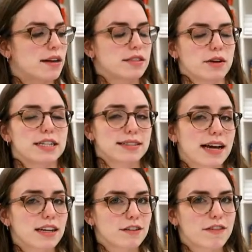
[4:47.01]
So our
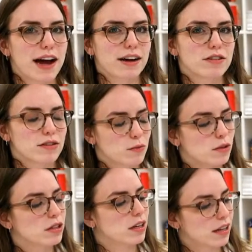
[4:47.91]
second file
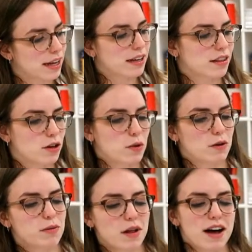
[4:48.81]
will look like the
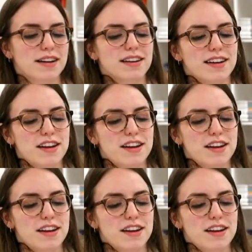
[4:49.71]
quilt block.